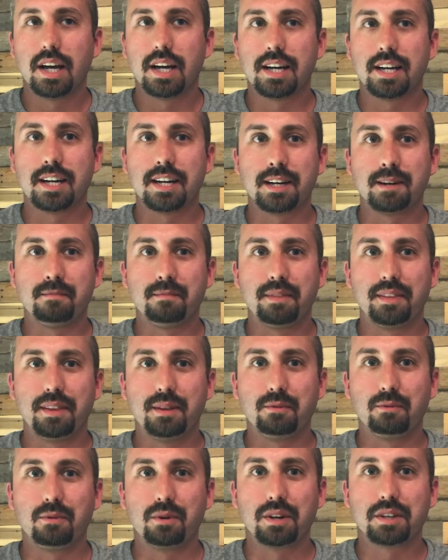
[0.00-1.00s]

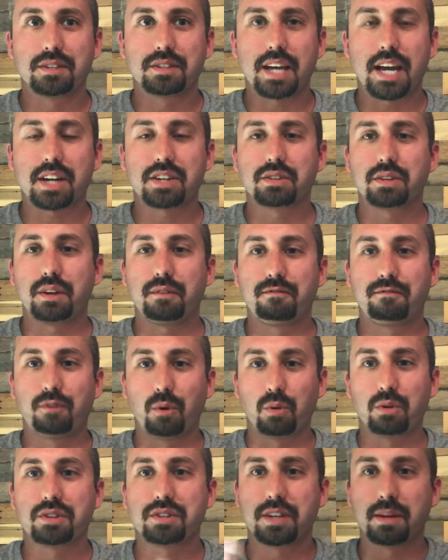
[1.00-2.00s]
was actually
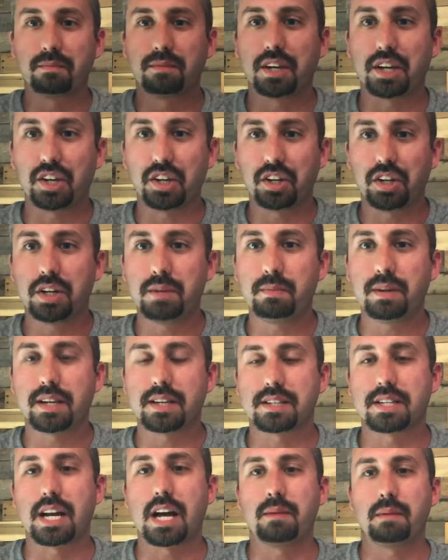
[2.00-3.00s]
for something good,
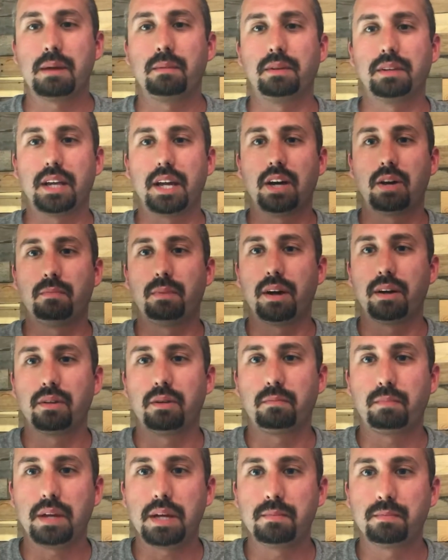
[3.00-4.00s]
because now I'm able to help
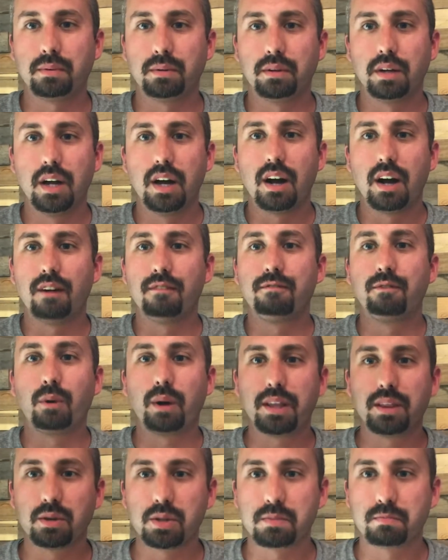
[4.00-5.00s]
other people
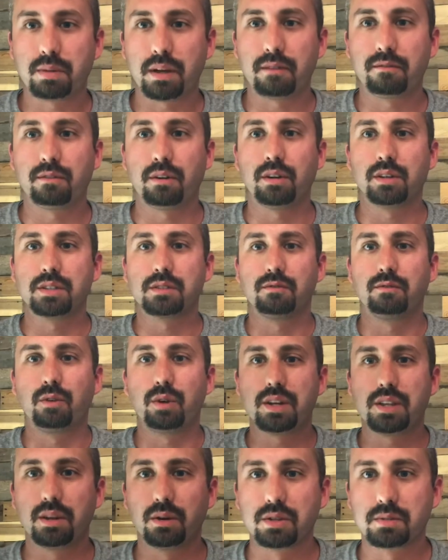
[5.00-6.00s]
avoid those pitfalls,
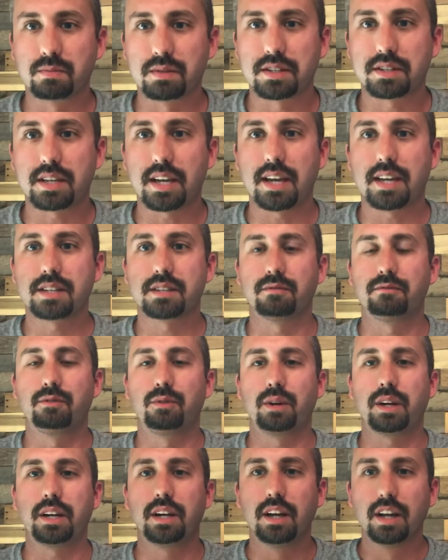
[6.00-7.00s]
avoid those mistakes,
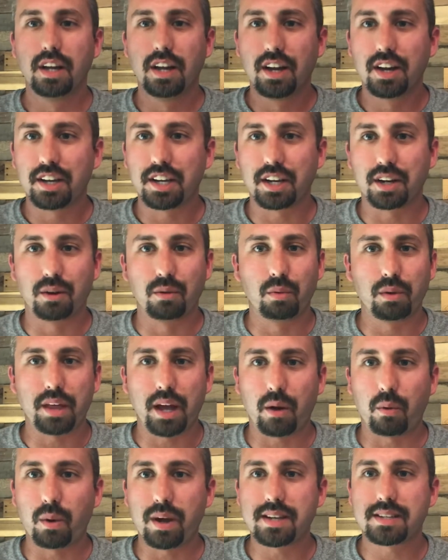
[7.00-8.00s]
avoid
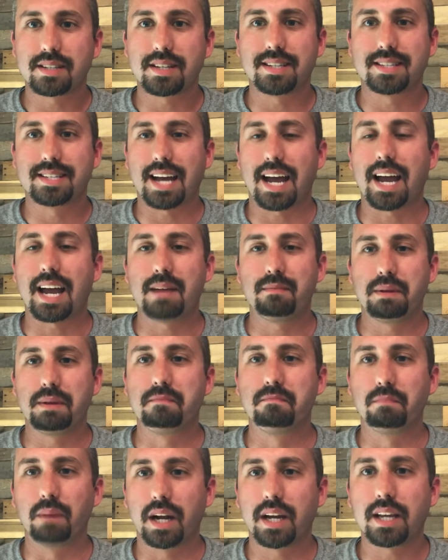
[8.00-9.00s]
that wasted time
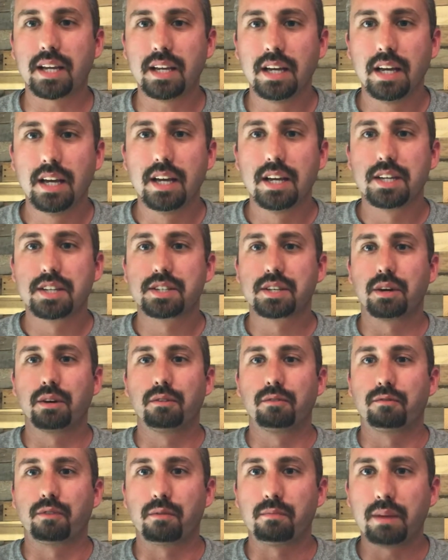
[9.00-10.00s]
and money.
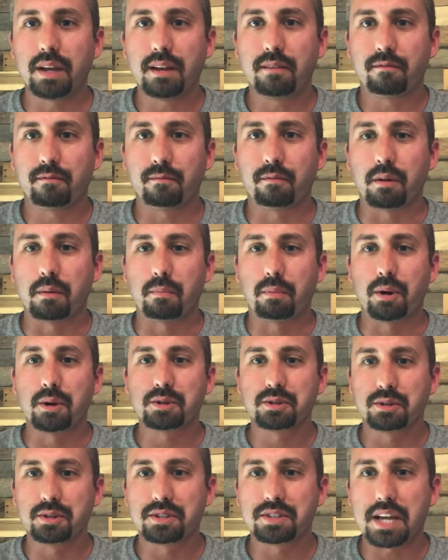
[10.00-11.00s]
So for me, from a
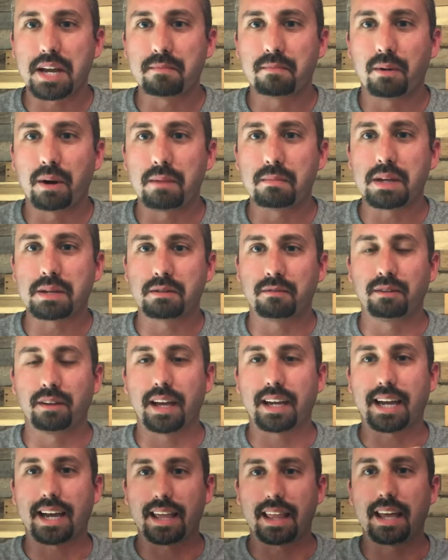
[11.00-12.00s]
personal standpoint, it makes me feel
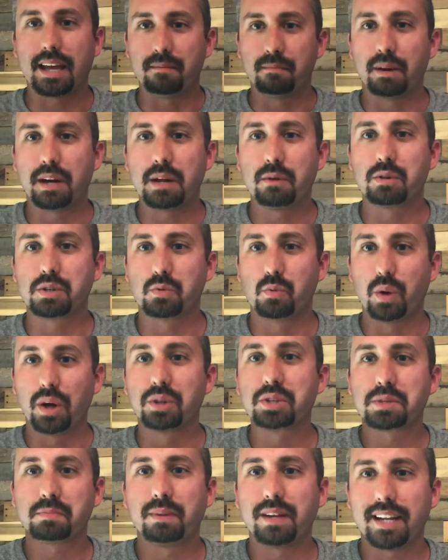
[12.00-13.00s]
like that money was
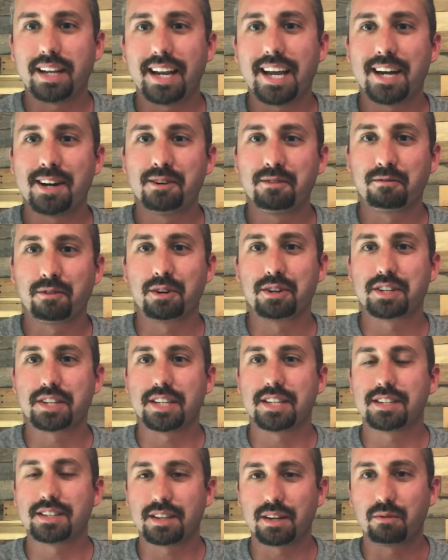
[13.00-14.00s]
well spent now
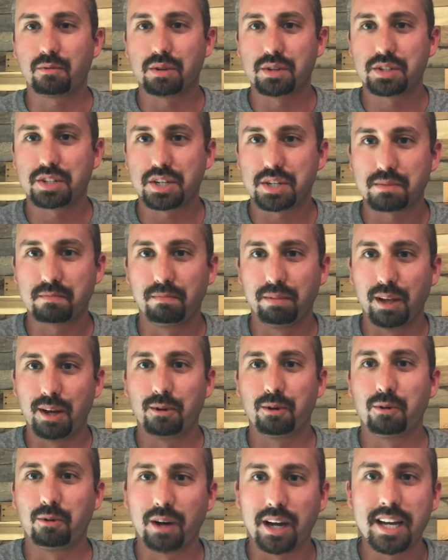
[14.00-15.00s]
versus it was just
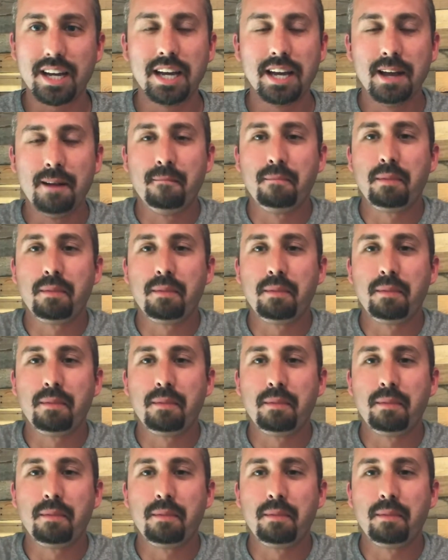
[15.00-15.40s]
blown away.